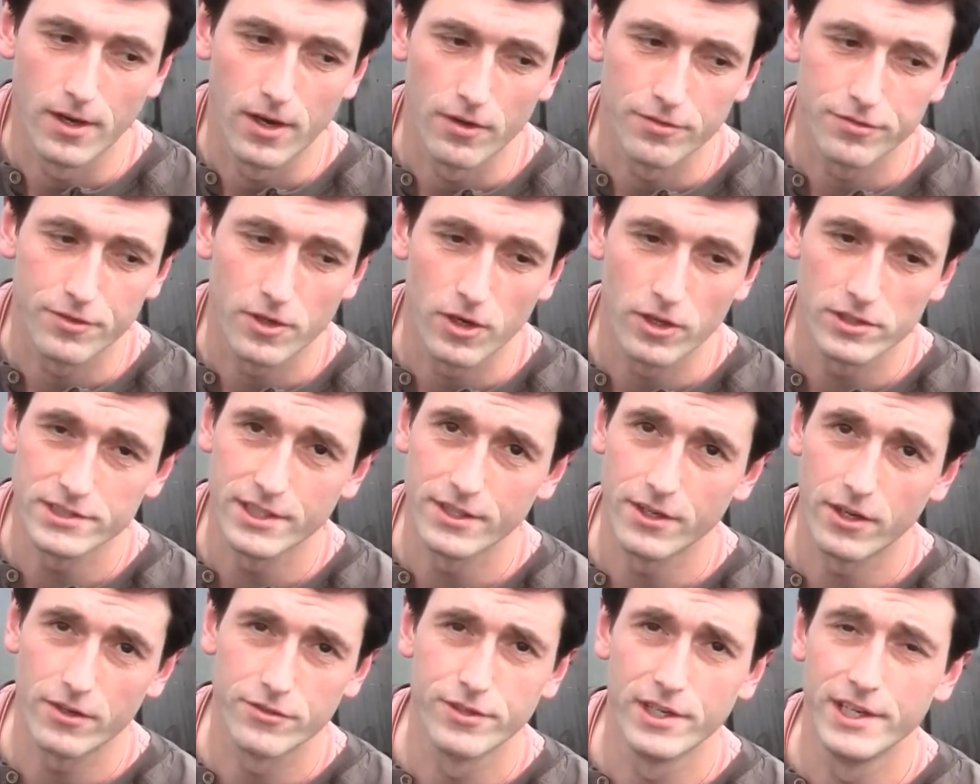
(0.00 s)
of course they're
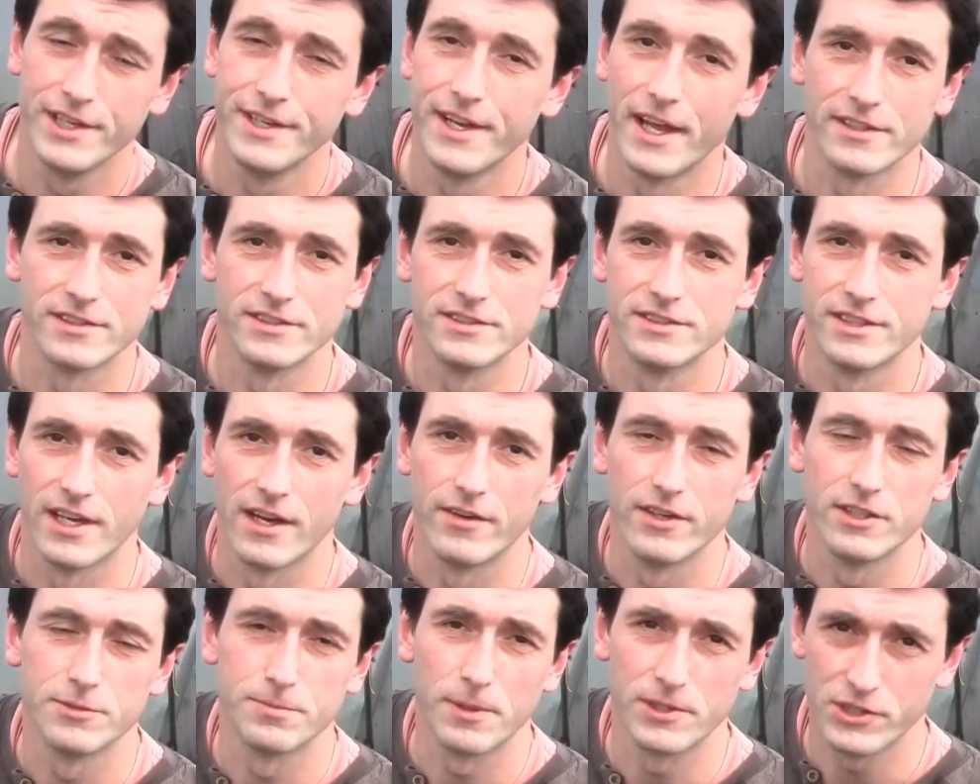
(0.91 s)
not really
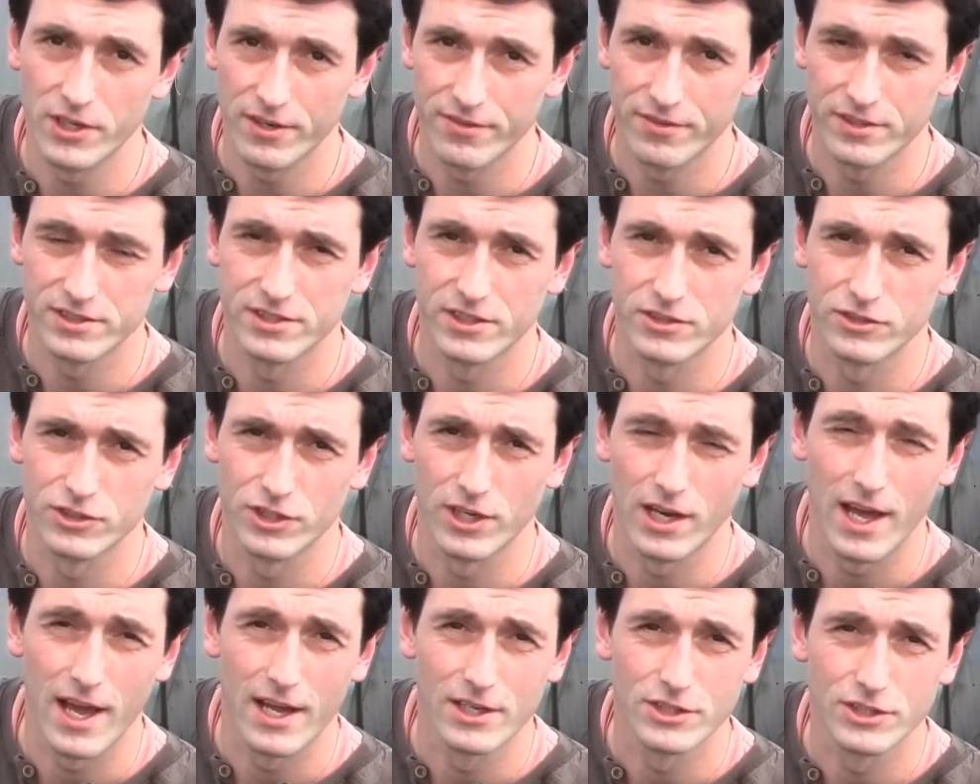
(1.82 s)
necessary, especially if it's such a
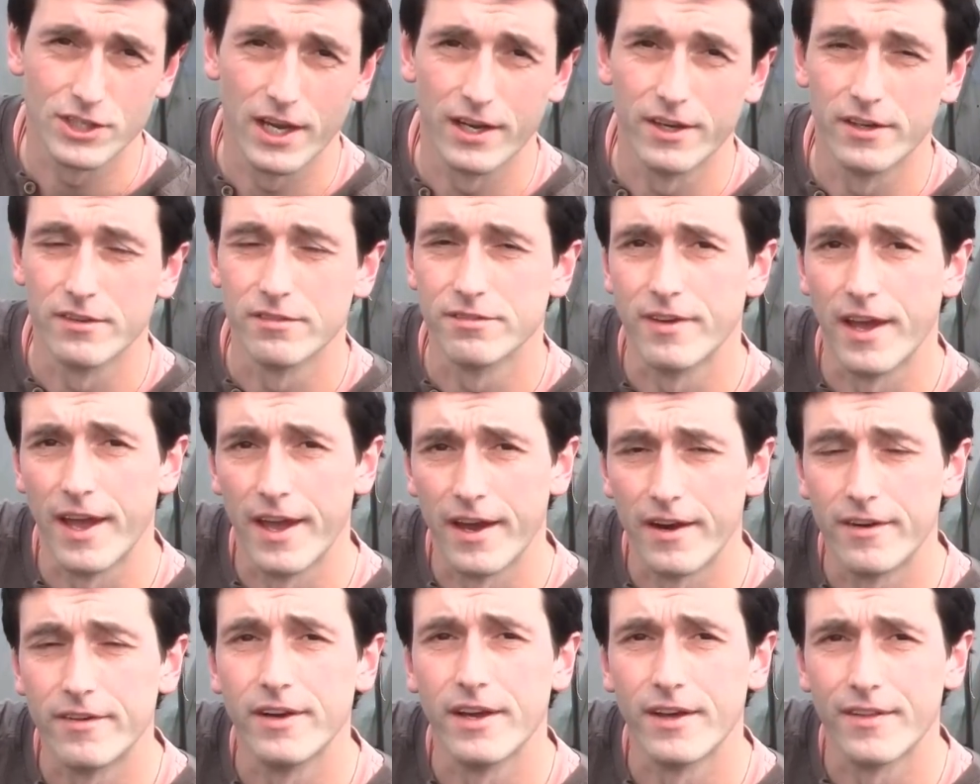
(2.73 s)
large kind of
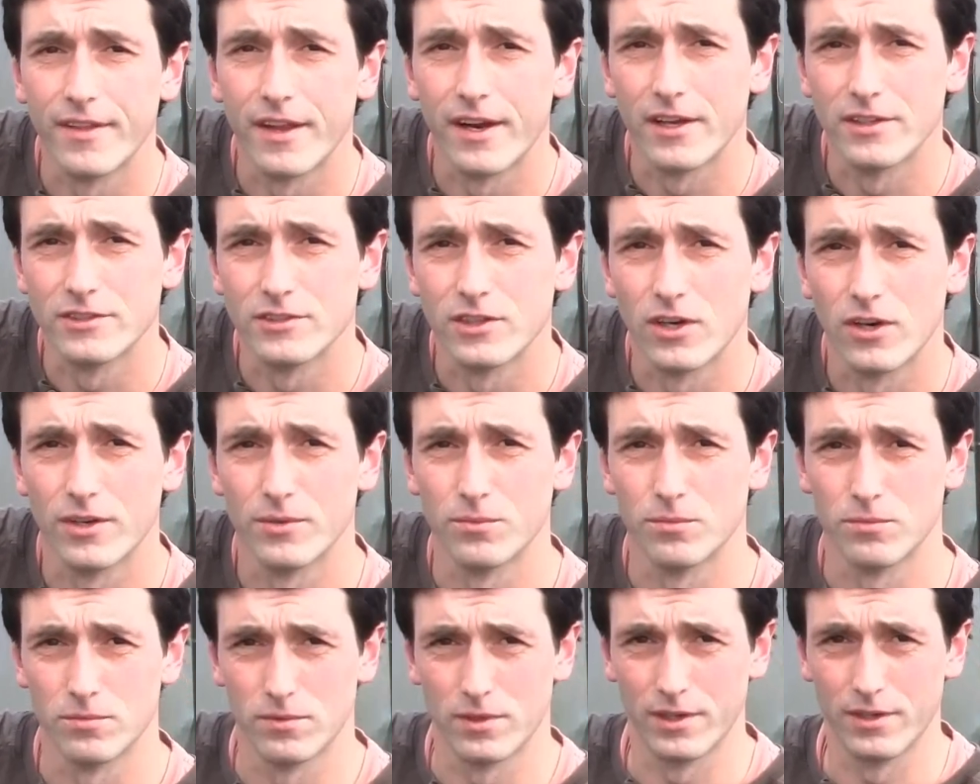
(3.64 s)
area that I saw
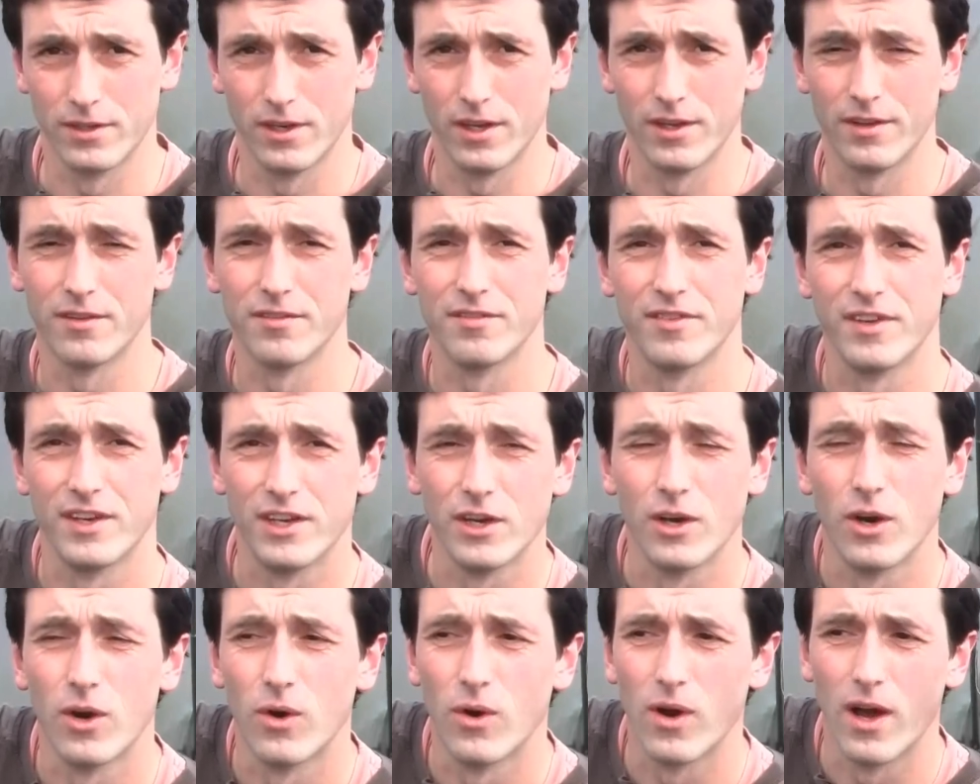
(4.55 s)
in the
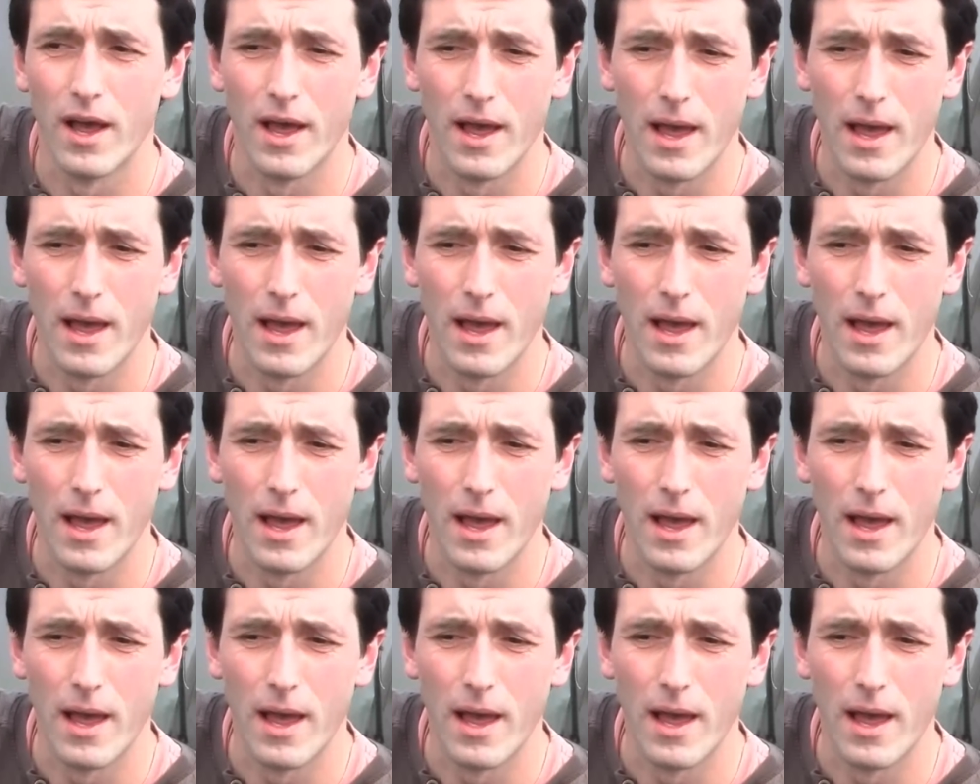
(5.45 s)
video.